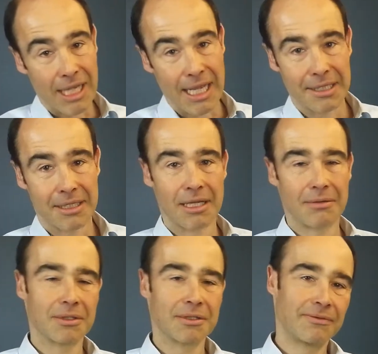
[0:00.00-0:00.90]
that, I
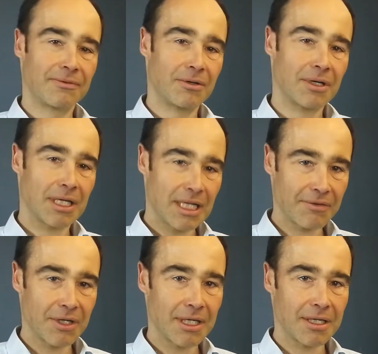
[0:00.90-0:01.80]
was for
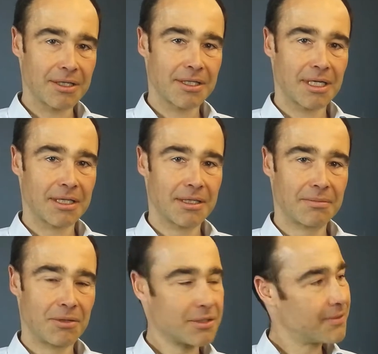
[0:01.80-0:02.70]
11 years
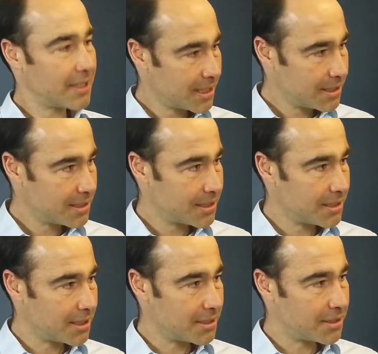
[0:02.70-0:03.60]
at PostFinance
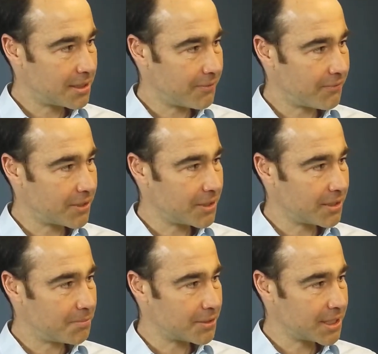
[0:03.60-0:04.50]
in
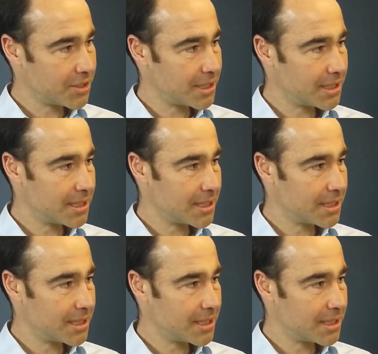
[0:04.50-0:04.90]
different positions.